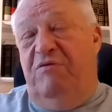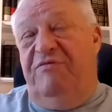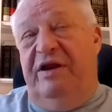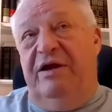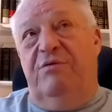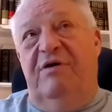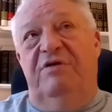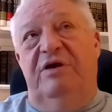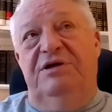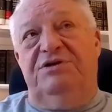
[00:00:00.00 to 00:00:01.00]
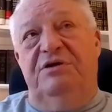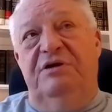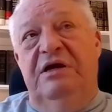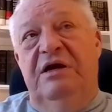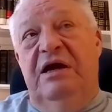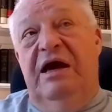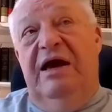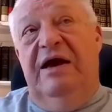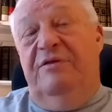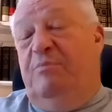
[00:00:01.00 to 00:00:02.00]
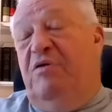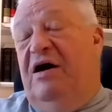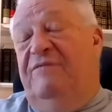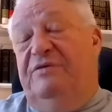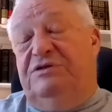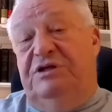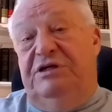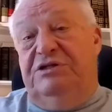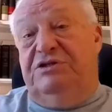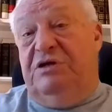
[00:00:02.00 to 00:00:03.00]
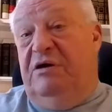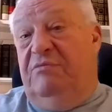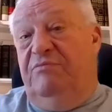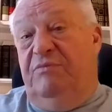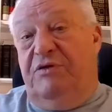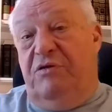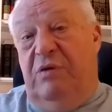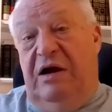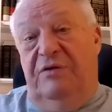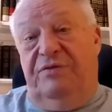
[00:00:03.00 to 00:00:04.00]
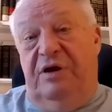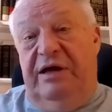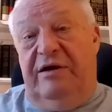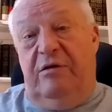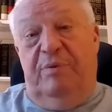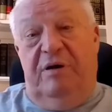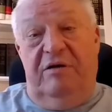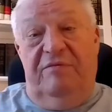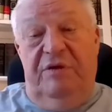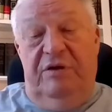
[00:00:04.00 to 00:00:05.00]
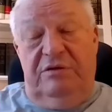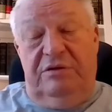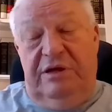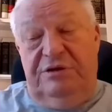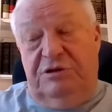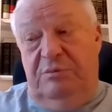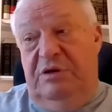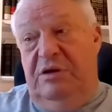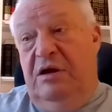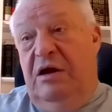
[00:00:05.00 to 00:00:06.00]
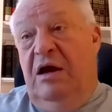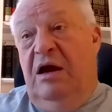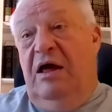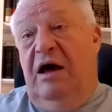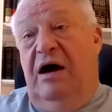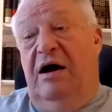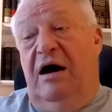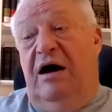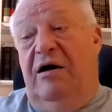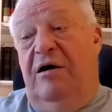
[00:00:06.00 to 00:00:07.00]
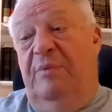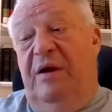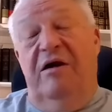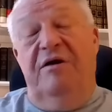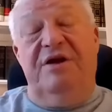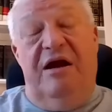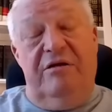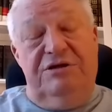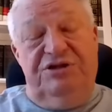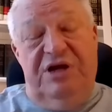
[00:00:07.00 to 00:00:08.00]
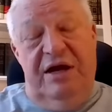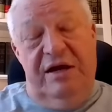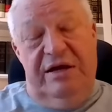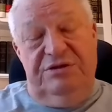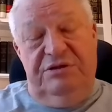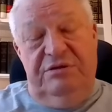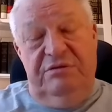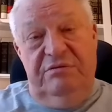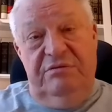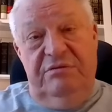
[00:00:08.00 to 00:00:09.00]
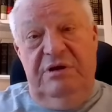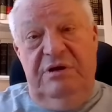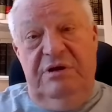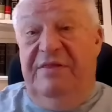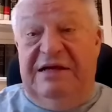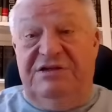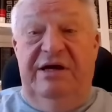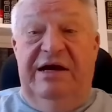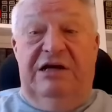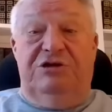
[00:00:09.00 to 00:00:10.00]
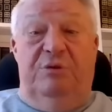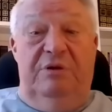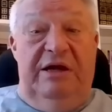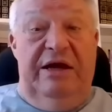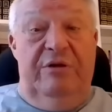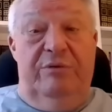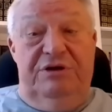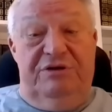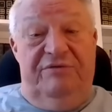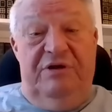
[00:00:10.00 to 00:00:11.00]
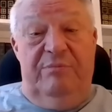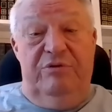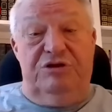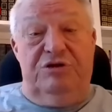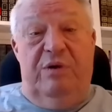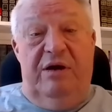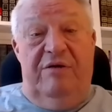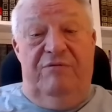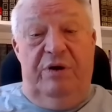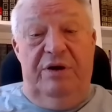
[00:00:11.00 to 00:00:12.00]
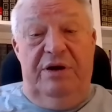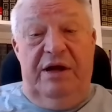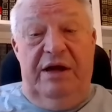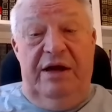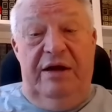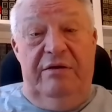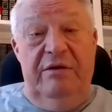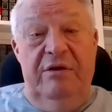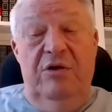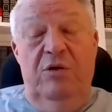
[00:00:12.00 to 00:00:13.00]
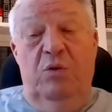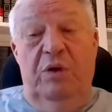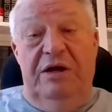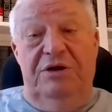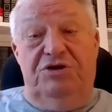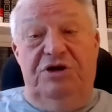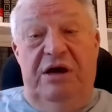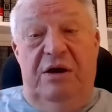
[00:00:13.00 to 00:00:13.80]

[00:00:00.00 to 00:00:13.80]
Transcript: prophetic revelation and the prophecies throughout the latter part of the Old Testament are dark sayings. That's the actual language of Numbers 12, 1 to 8. When